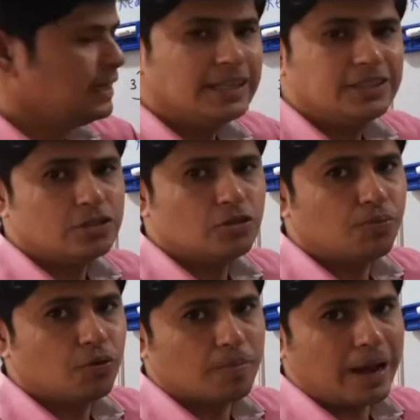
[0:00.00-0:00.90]

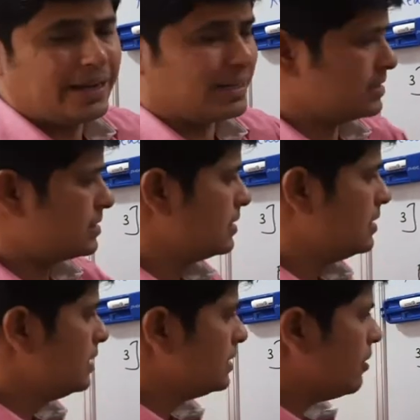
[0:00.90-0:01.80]
HSO4 minus.
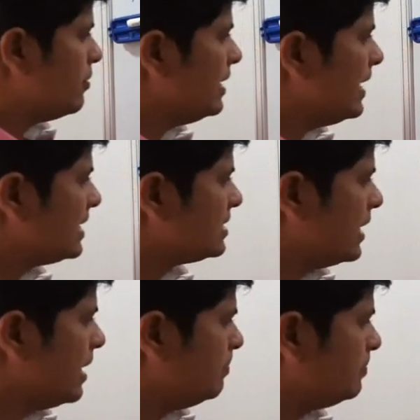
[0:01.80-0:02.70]
Now in next step